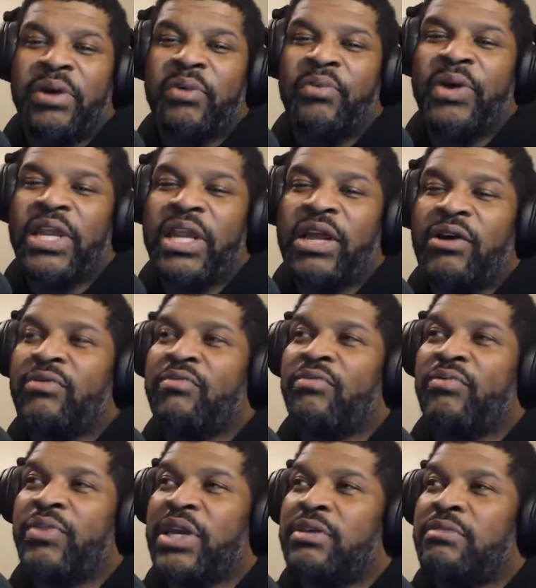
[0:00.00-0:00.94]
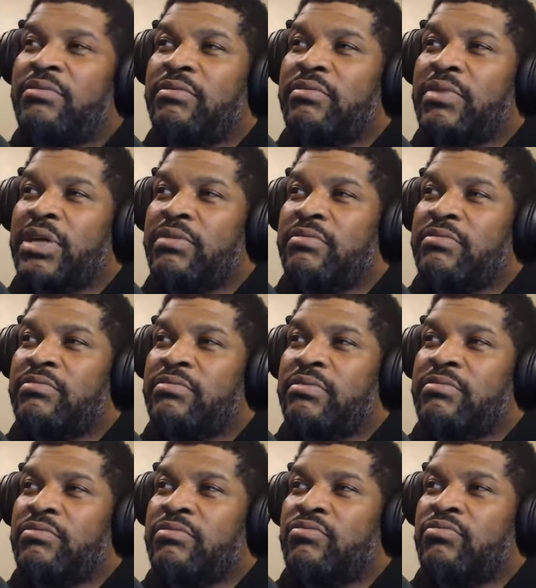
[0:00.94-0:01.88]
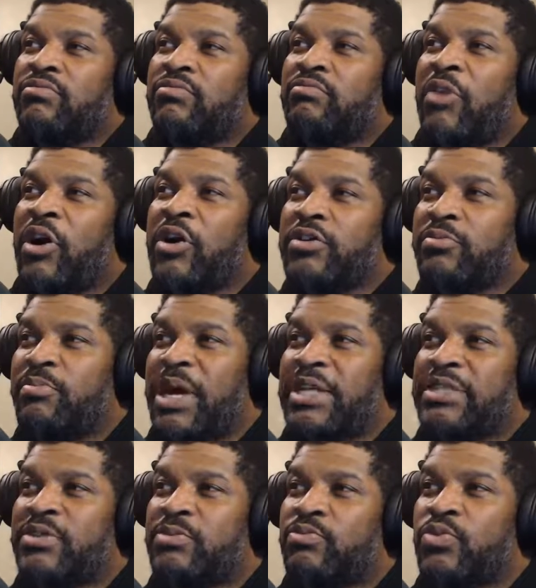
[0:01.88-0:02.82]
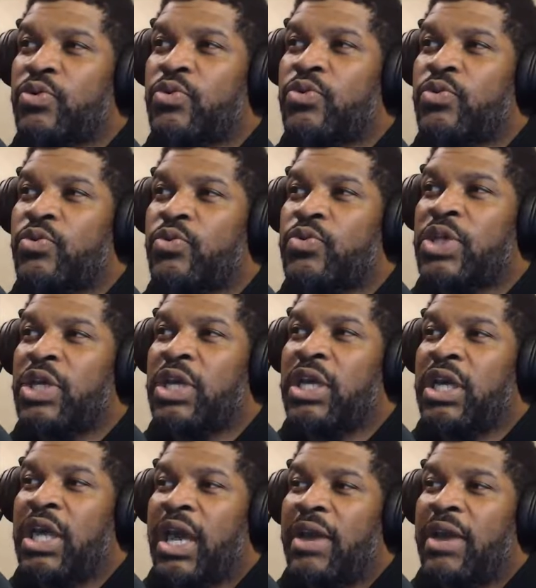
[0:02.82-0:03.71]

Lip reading: But we don't we march by some rules